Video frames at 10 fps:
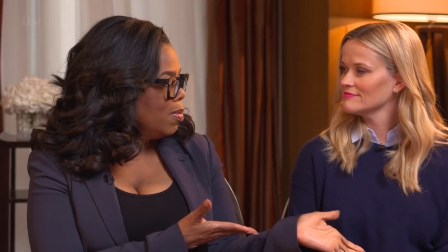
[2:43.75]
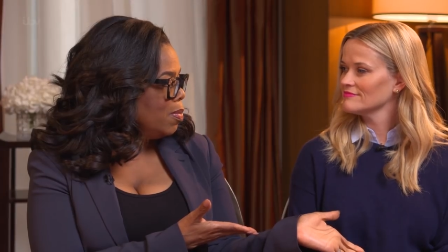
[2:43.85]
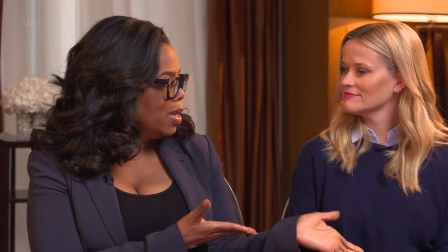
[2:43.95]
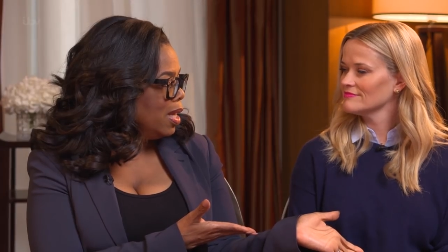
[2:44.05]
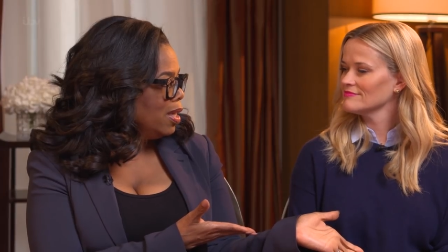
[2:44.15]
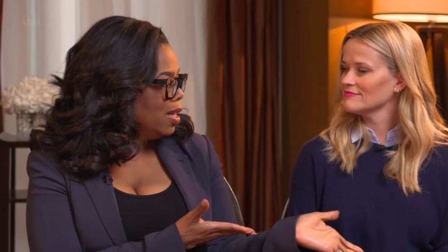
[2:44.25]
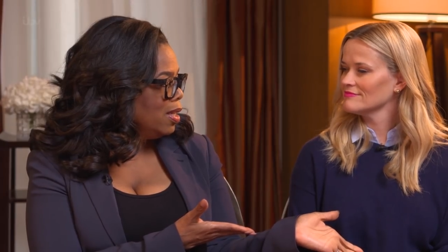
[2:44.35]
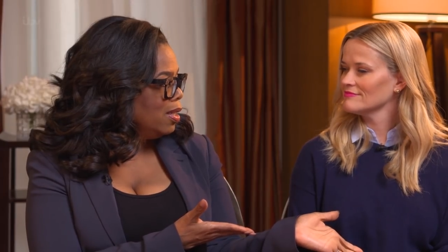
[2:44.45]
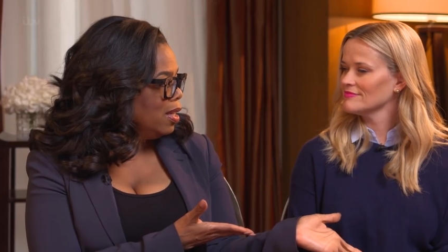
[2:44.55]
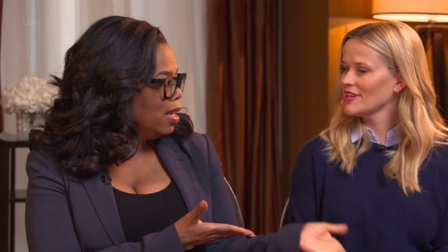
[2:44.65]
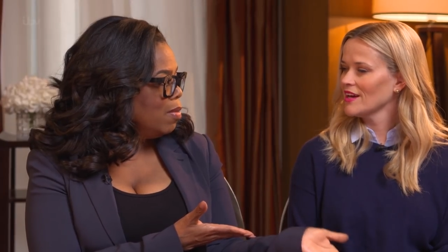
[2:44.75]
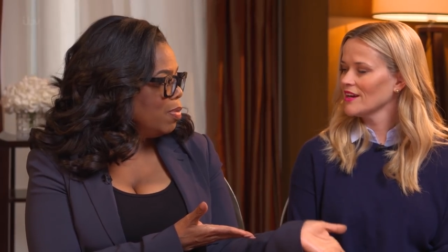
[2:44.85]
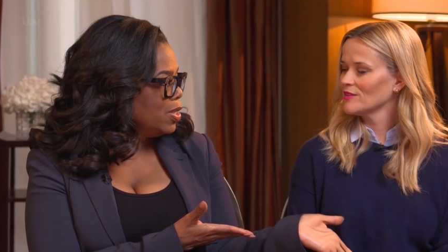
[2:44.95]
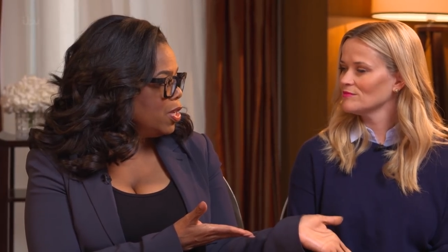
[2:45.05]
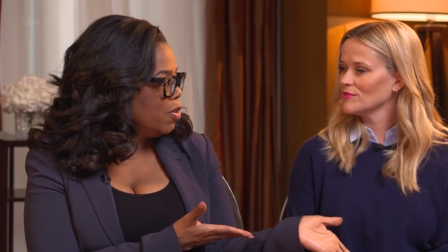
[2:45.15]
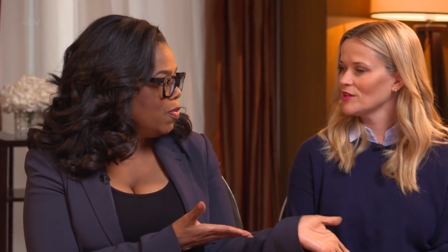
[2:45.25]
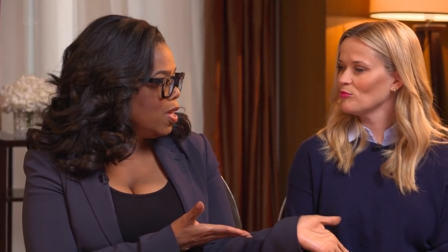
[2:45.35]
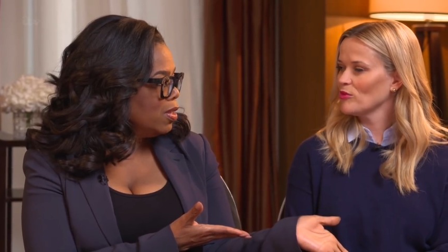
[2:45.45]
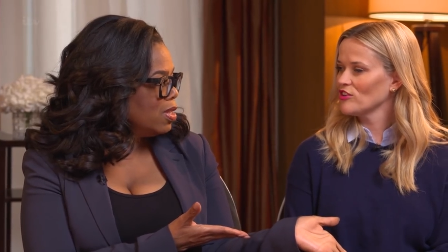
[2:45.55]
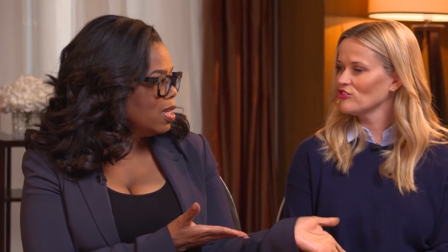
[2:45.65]
Speaker 1: Remember that mm-hmm. line? Mm, yeah. Embracing your
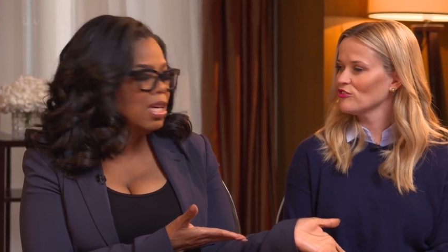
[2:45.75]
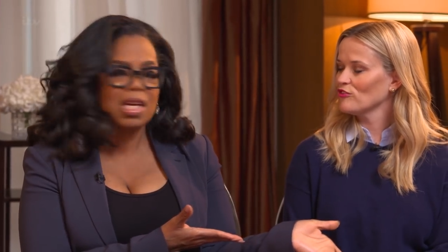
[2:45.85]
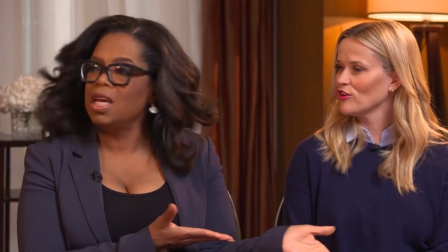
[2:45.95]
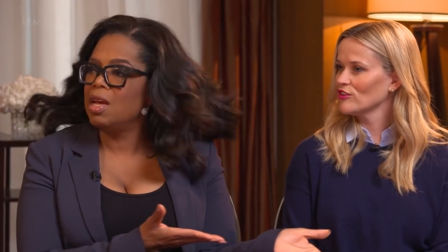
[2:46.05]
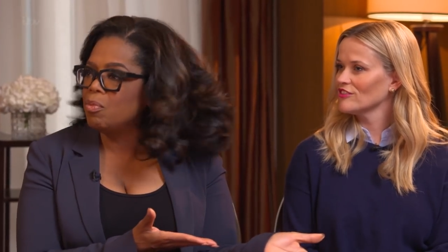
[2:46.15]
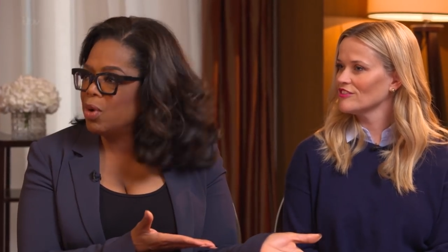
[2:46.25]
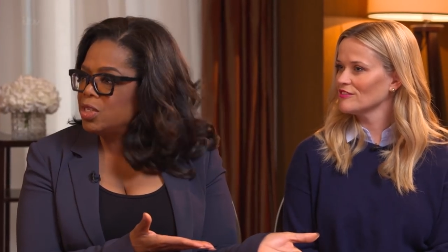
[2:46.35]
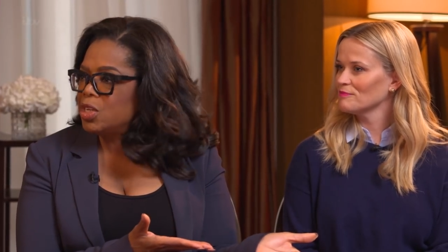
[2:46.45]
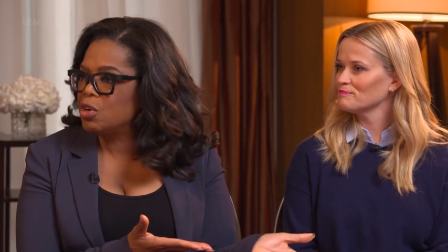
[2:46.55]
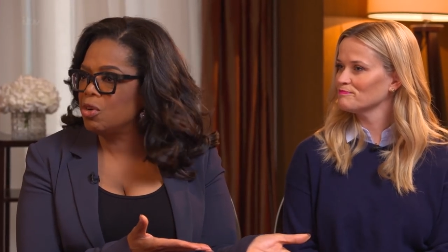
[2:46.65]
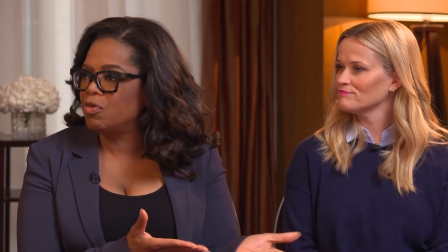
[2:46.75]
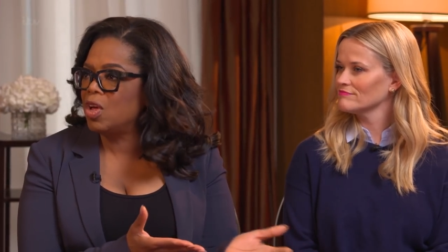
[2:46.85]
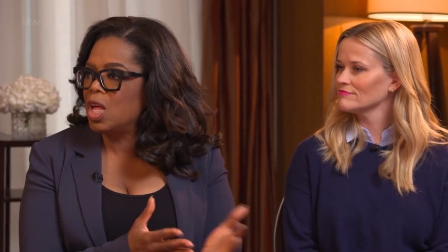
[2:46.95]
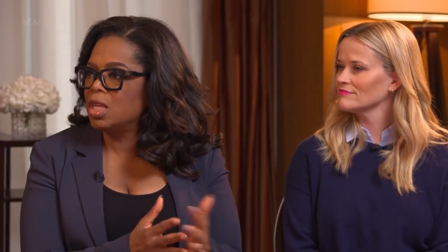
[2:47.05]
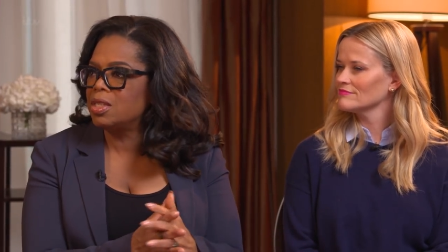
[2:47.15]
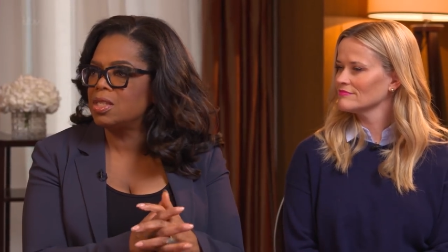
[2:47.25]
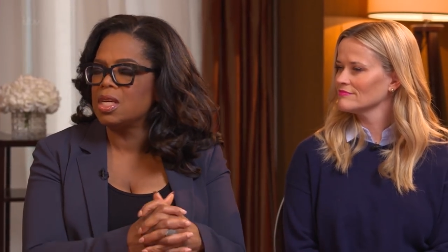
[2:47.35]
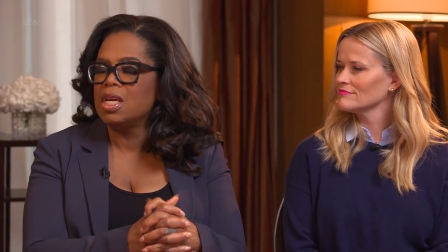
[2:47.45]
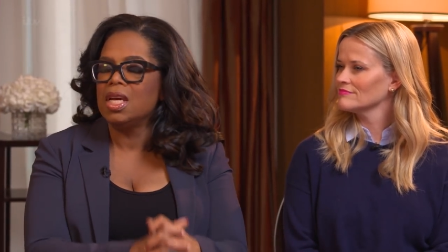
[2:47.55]
faults. Embrace your faults. Embracing your oh, faults